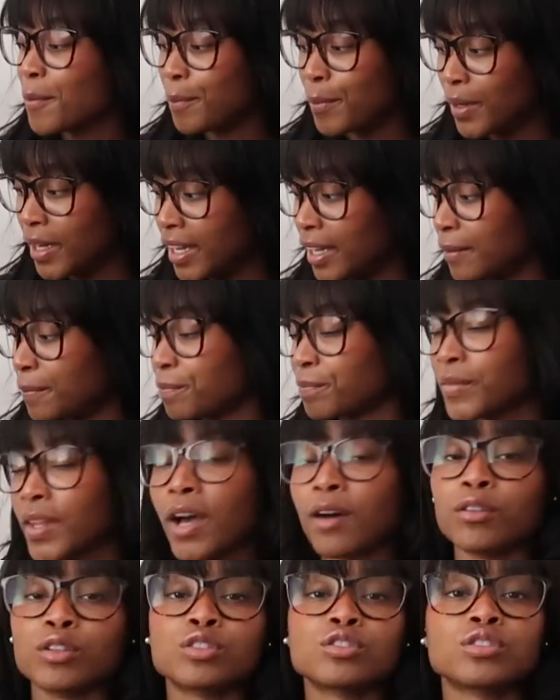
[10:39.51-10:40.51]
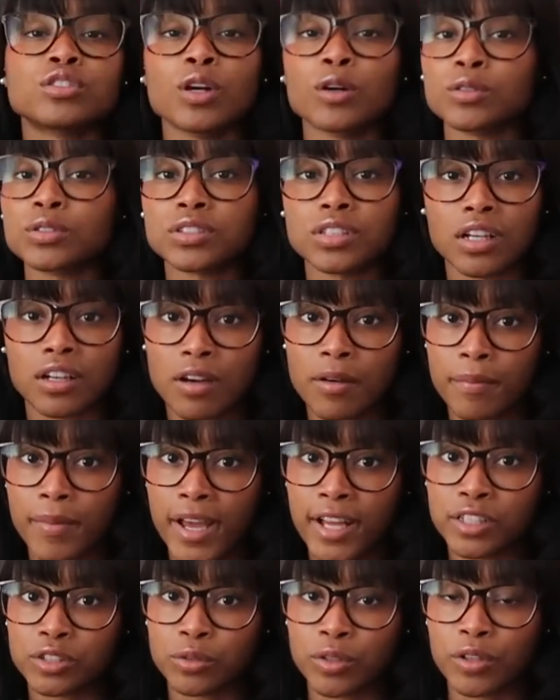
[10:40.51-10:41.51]
But I was so stuck on
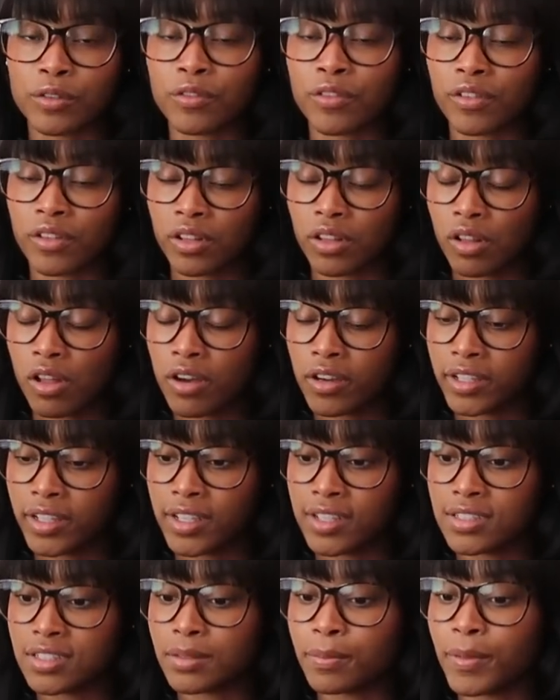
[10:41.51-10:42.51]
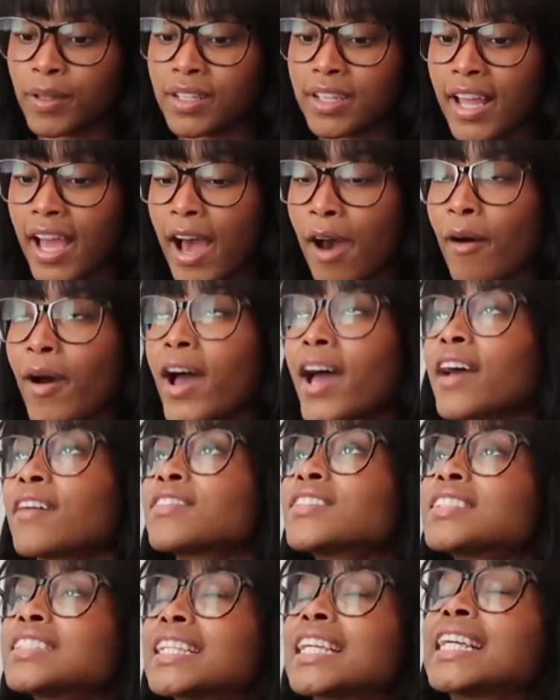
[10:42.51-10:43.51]
patchwork for the longest. But now I have
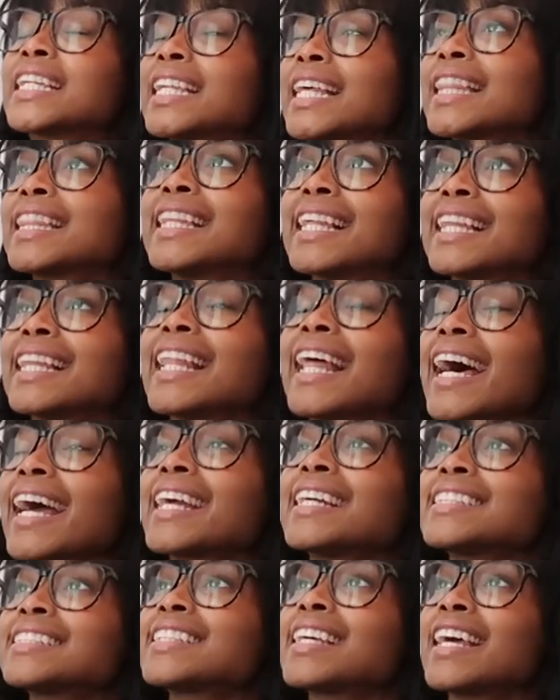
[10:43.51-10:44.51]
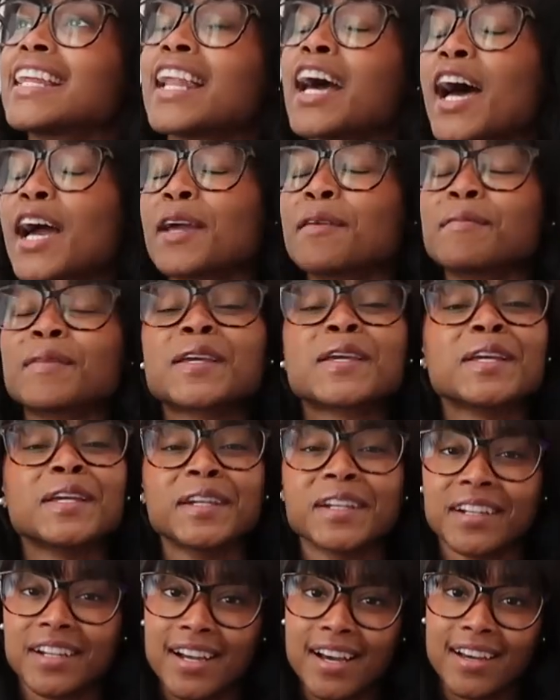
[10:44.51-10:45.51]
seen the light, and I am
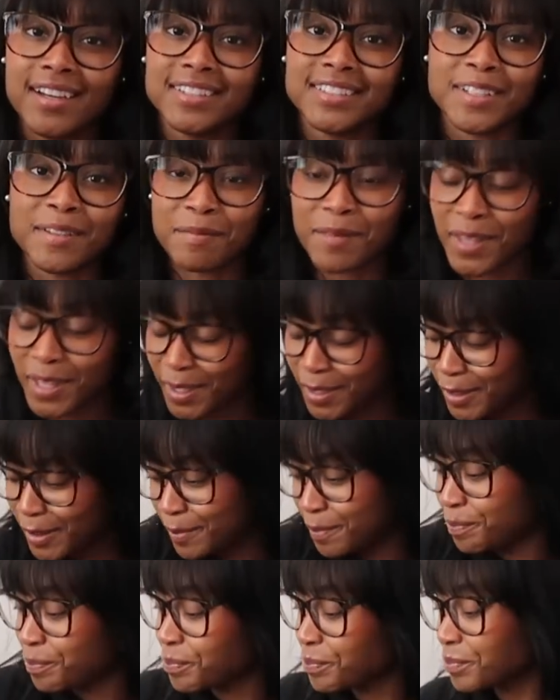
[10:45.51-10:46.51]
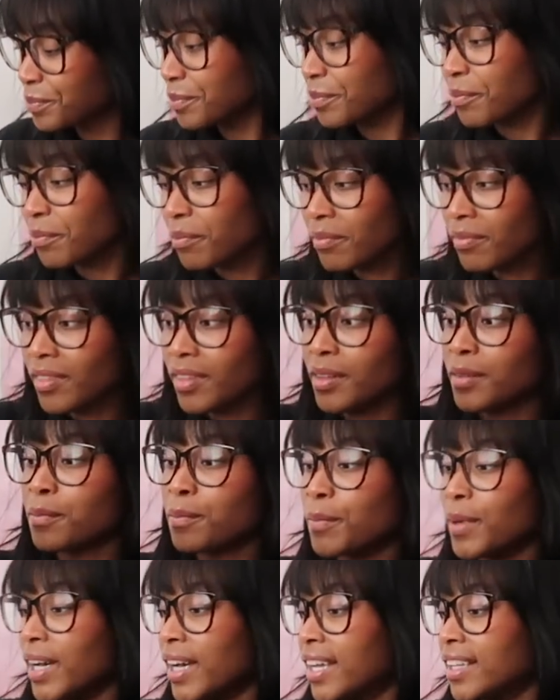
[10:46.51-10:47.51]
here, guys. I'm here.
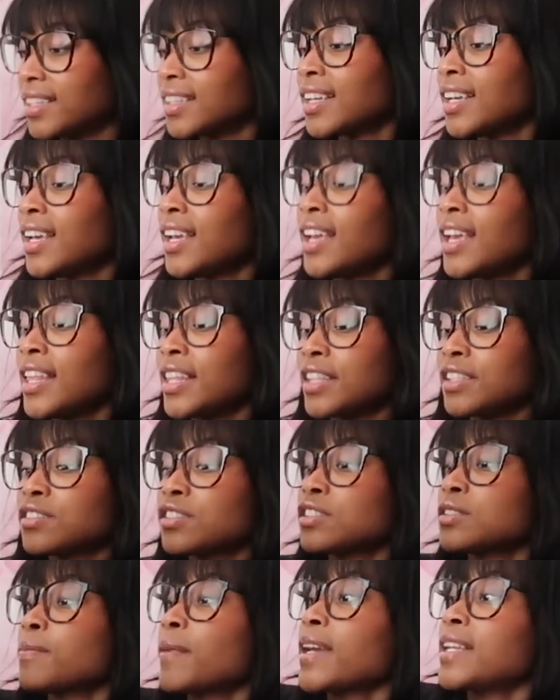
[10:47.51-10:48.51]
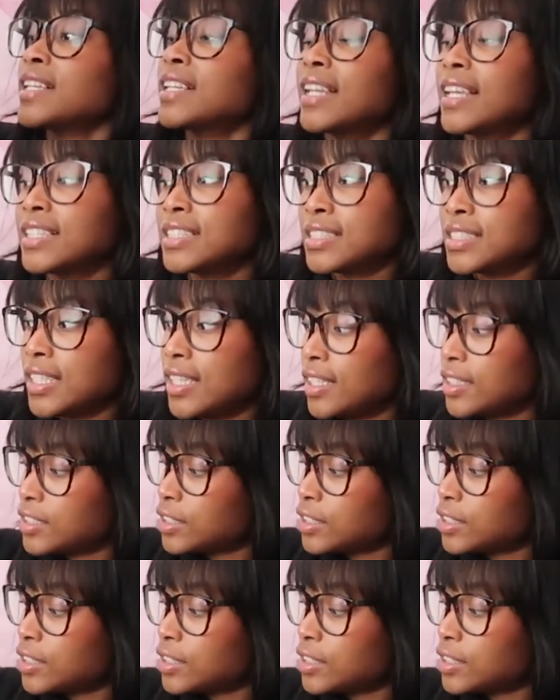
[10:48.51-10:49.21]
But this was my ninja